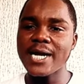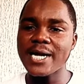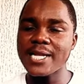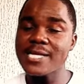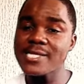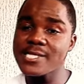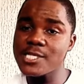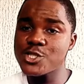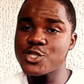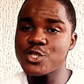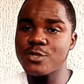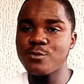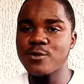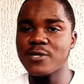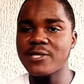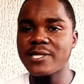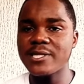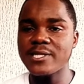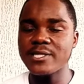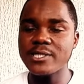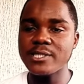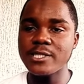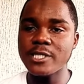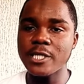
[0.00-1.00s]
Let's assume you're
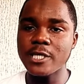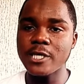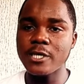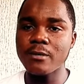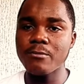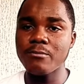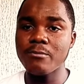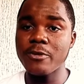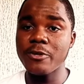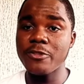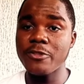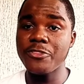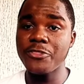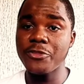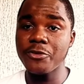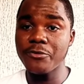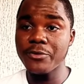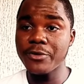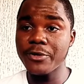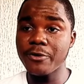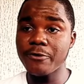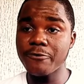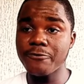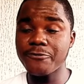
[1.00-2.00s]
learning a
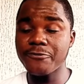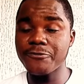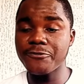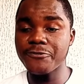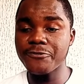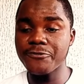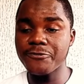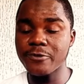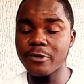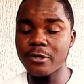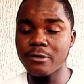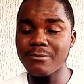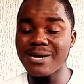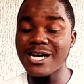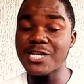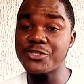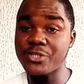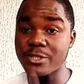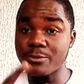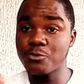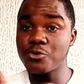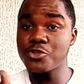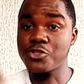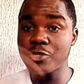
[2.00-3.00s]
theory of
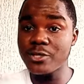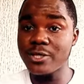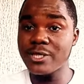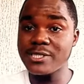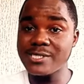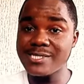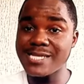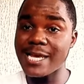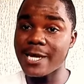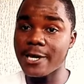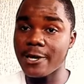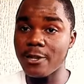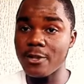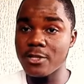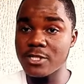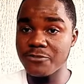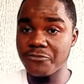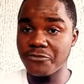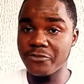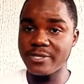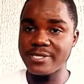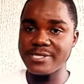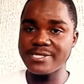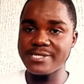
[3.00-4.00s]
attribution in psychology, for